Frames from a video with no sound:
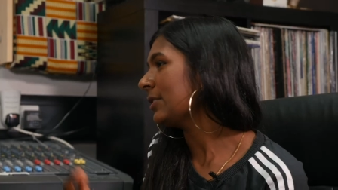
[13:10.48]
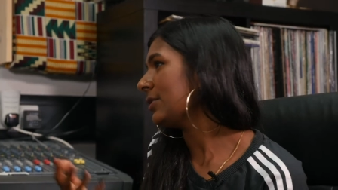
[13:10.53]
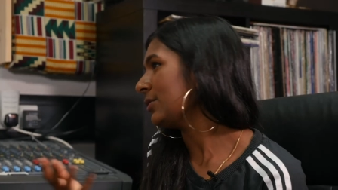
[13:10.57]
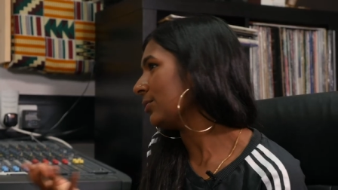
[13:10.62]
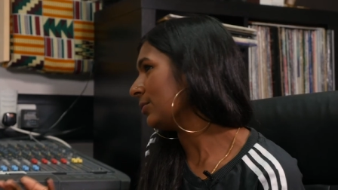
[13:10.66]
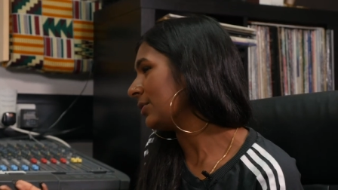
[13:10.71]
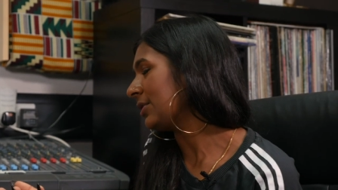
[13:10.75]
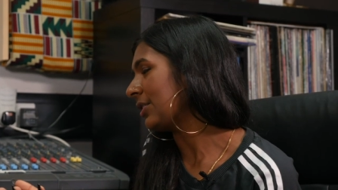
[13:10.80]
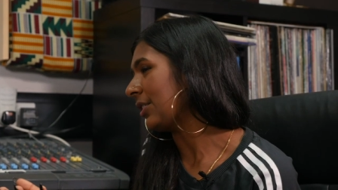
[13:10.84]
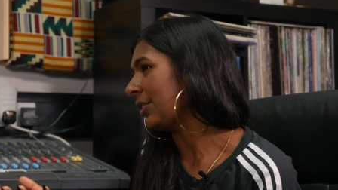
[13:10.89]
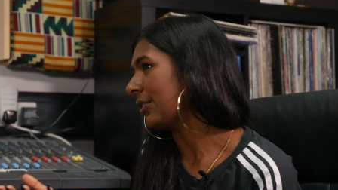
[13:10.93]
it's
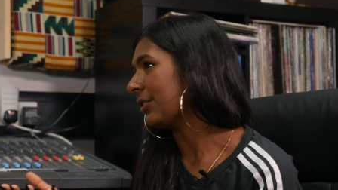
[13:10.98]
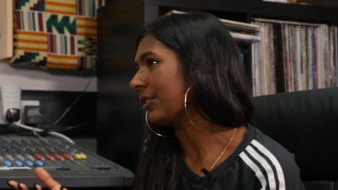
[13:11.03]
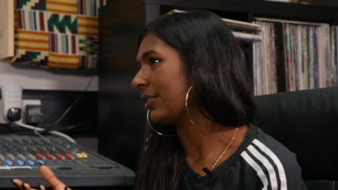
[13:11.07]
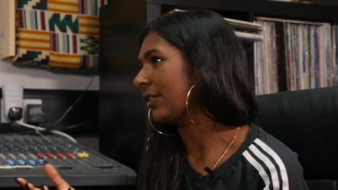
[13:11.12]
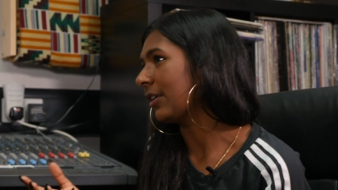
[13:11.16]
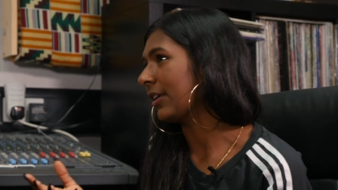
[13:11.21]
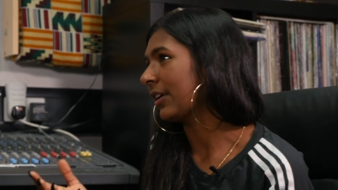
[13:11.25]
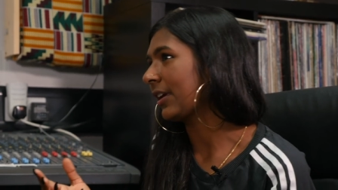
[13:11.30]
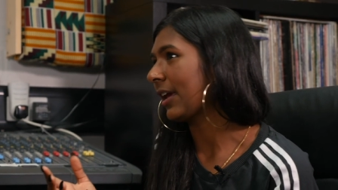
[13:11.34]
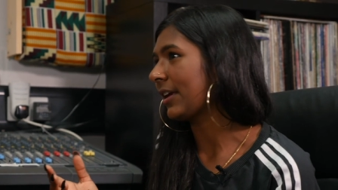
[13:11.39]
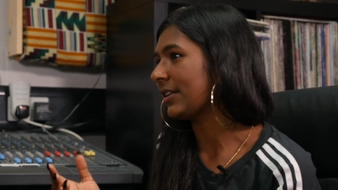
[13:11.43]
also
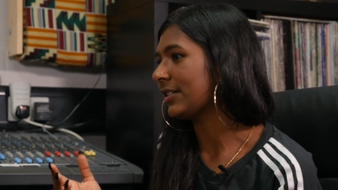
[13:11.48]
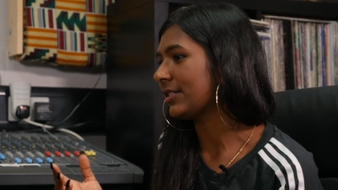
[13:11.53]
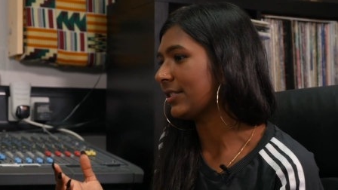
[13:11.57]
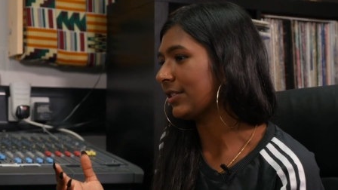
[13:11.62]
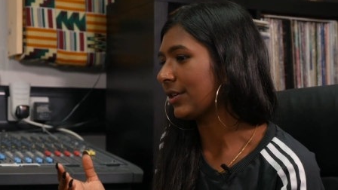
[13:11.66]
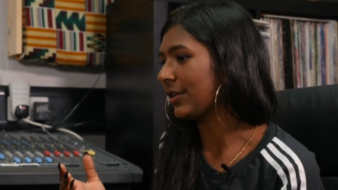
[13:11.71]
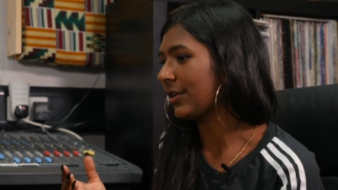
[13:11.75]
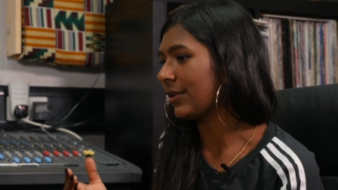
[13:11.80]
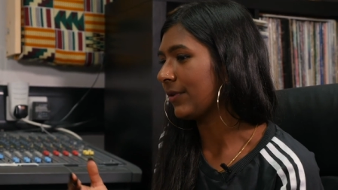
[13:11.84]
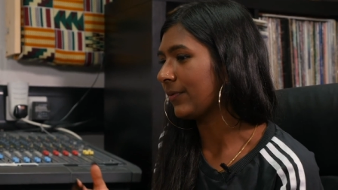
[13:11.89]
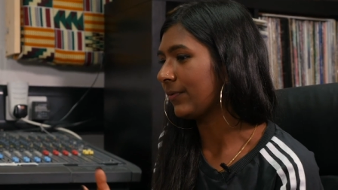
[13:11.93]
a case
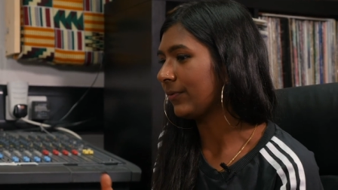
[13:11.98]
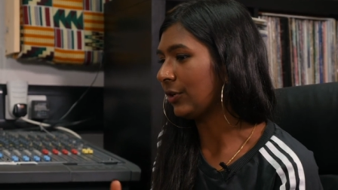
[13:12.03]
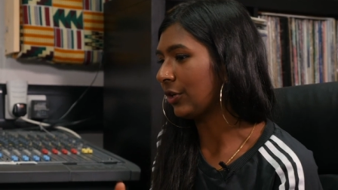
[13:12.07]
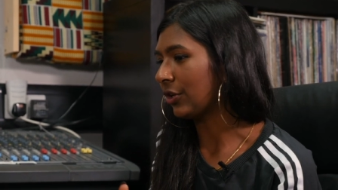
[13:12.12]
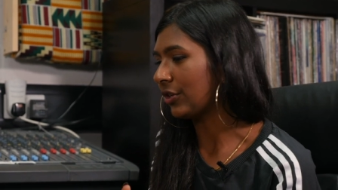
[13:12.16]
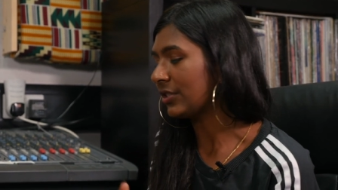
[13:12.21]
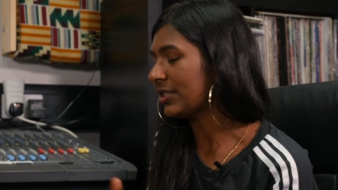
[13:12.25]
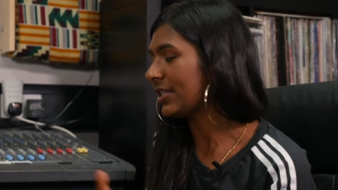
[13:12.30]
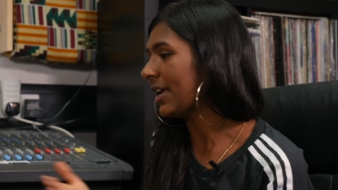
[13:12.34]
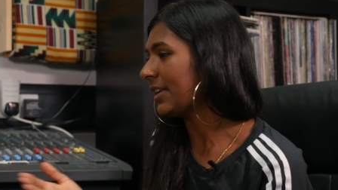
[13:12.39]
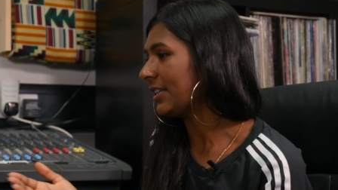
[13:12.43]
of, you
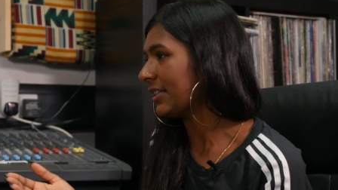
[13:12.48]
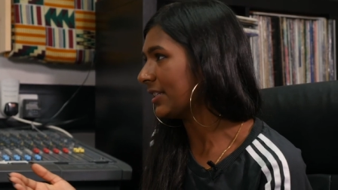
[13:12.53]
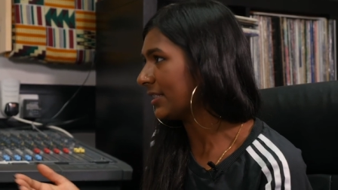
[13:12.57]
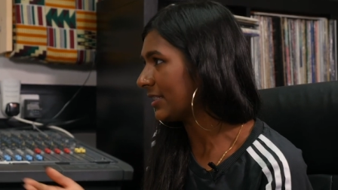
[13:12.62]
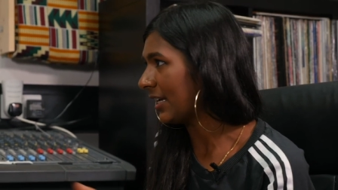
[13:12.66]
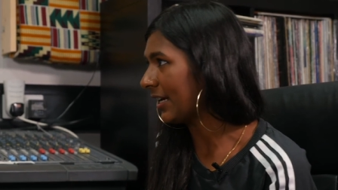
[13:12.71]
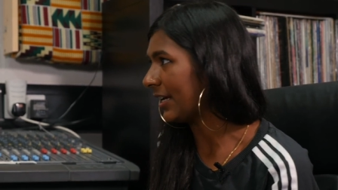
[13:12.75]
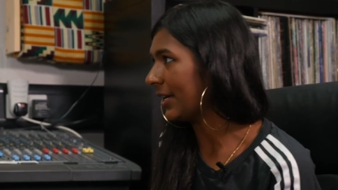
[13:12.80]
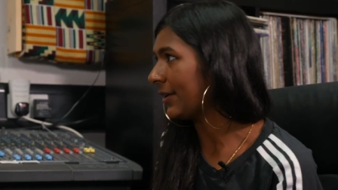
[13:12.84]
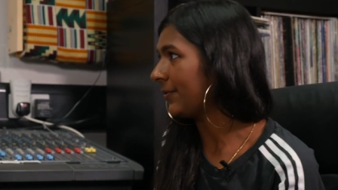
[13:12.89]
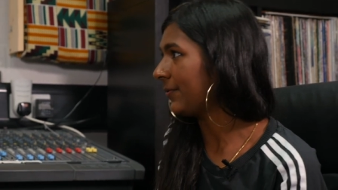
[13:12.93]
know, 10
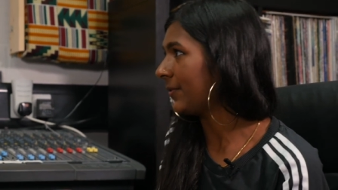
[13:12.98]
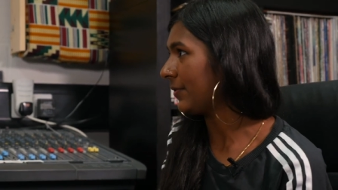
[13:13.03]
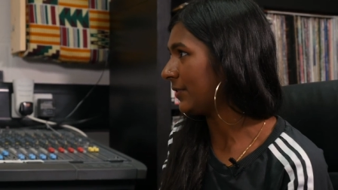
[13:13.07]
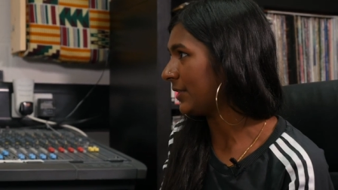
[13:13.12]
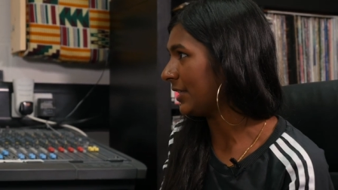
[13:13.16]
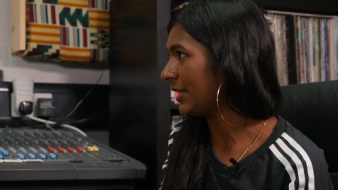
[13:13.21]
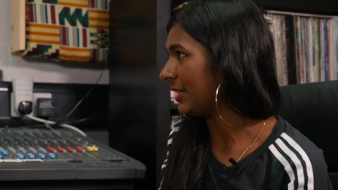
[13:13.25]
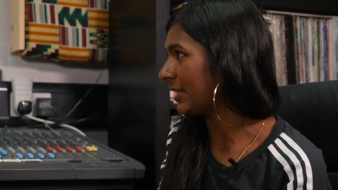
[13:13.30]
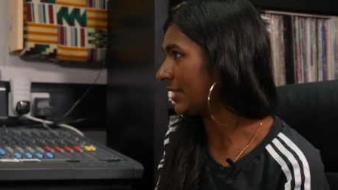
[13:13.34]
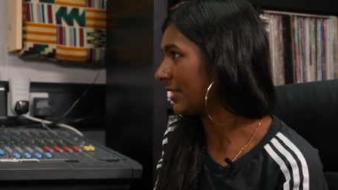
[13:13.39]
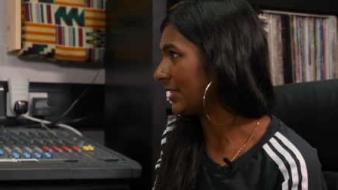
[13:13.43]
years later,
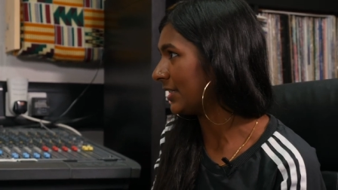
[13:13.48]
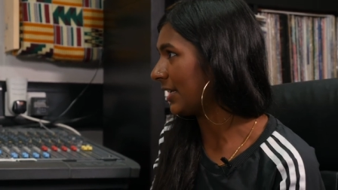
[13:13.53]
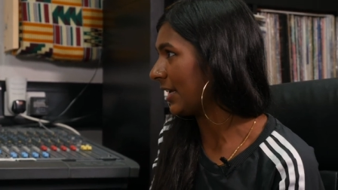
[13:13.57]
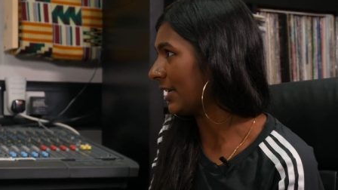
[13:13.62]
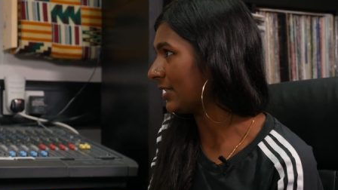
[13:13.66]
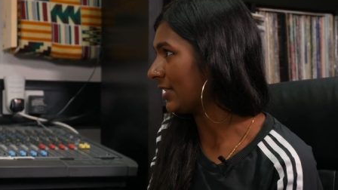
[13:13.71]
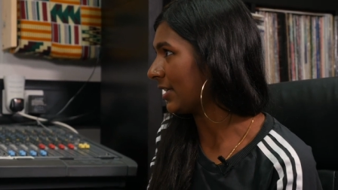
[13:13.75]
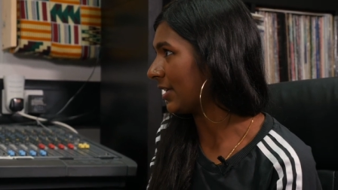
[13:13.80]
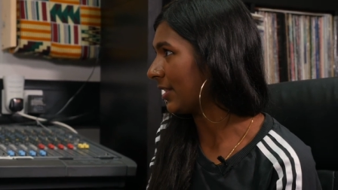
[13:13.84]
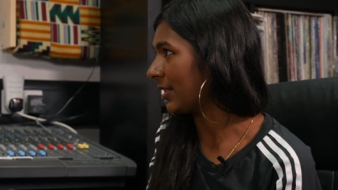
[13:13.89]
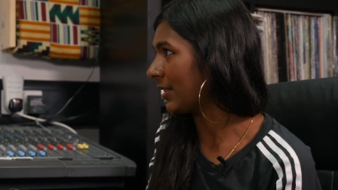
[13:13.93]
15 years
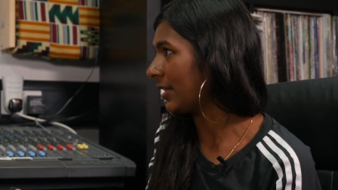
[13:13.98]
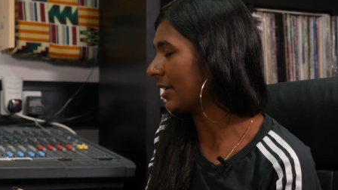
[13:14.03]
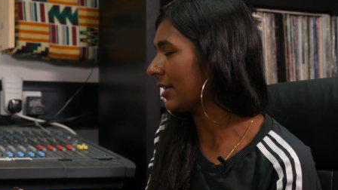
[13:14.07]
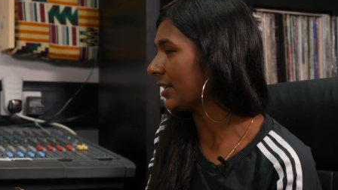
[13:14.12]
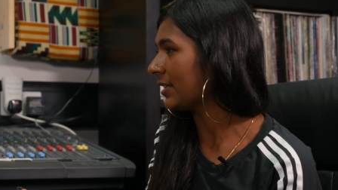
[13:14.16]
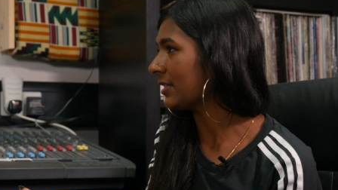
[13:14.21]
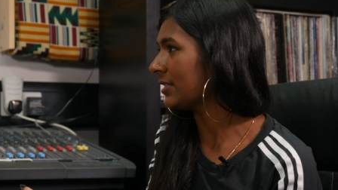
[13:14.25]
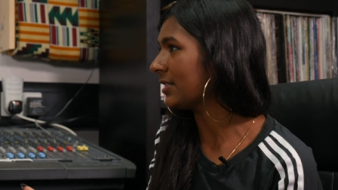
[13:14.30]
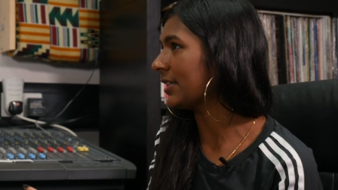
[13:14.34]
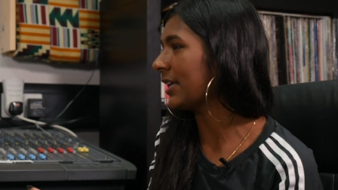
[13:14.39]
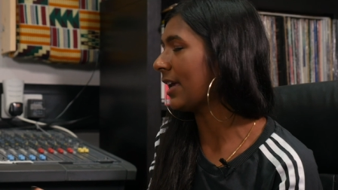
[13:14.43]
later,
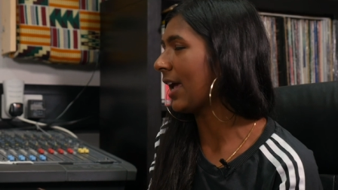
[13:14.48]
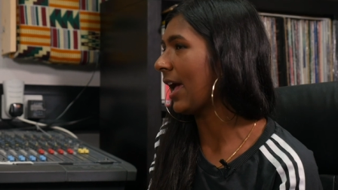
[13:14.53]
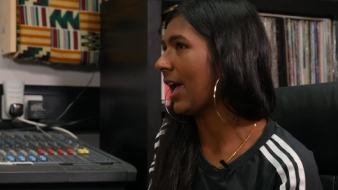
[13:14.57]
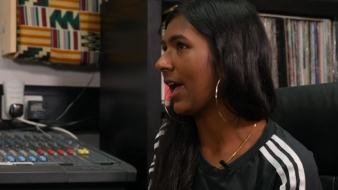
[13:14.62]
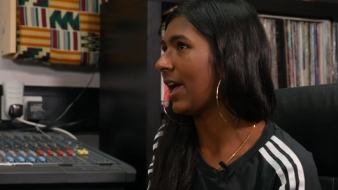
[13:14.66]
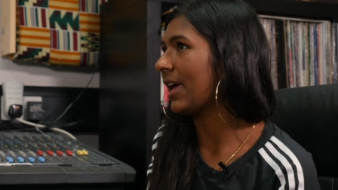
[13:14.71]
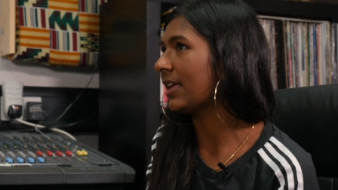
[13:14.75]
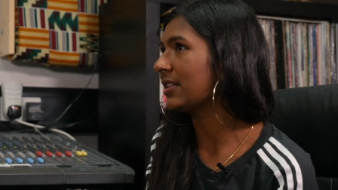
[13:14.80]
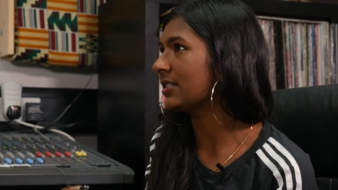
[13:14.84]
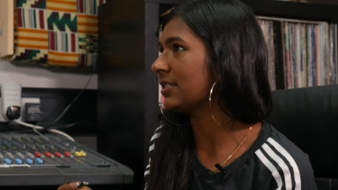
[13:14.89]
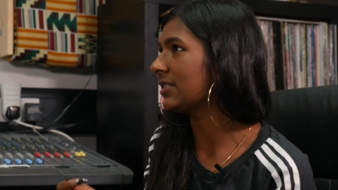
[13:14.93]
things
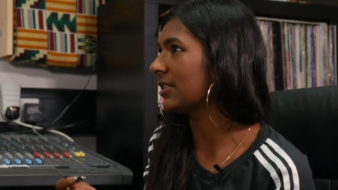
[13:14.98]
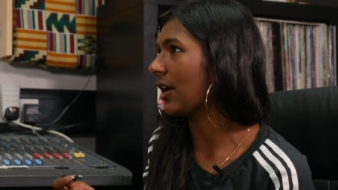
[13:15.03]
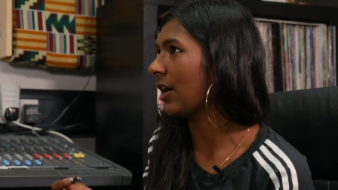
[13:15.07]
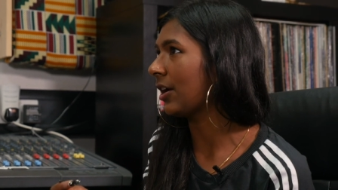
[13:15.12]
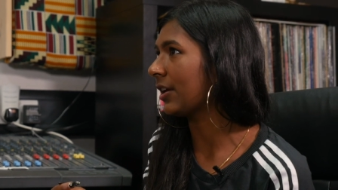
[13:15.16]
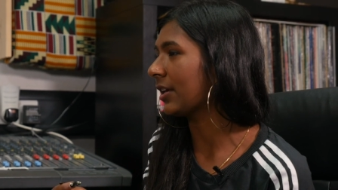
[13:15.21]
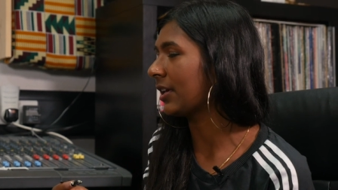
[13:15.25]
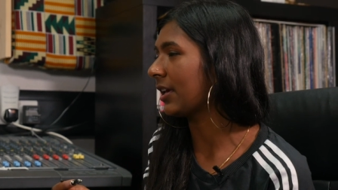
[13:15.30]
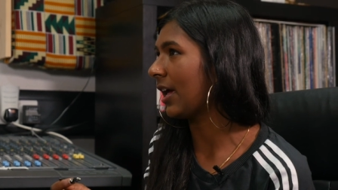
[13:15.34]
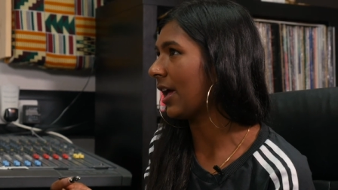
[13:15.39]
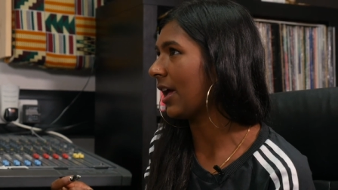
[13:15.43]
get,
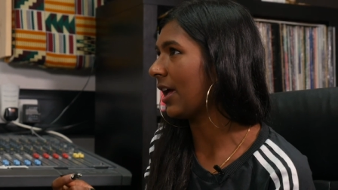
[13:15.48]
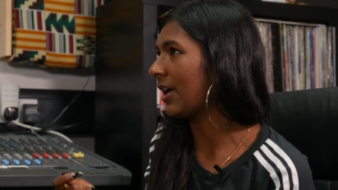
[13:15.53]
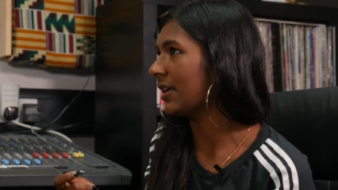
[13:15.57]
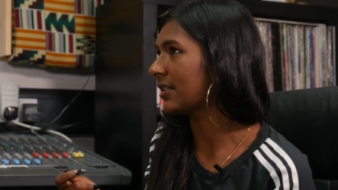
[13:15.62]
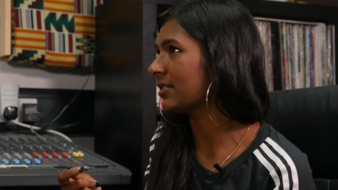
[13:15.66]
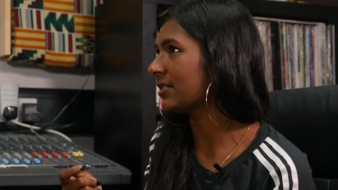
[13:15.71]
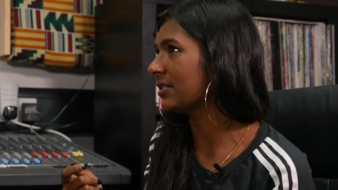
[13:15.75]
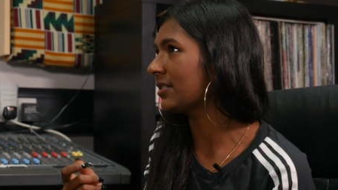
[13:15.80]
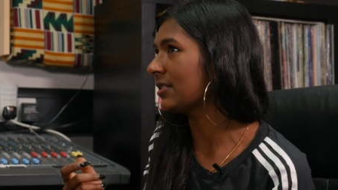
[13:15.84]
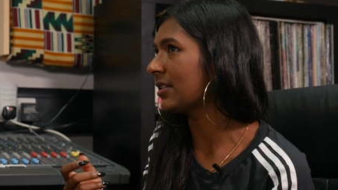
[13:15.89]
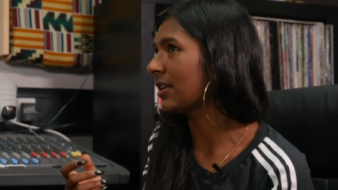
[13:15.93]
I
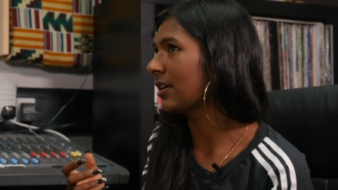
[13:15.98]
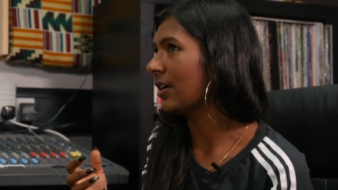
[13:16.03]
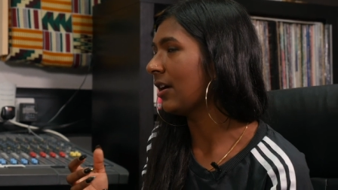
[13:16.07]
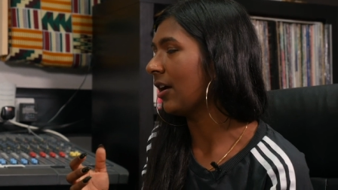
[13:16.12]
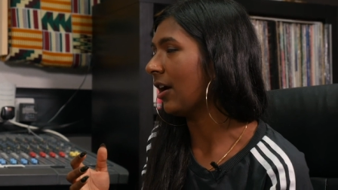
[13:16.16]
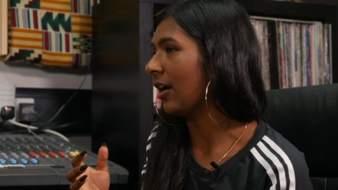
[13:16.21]
guess,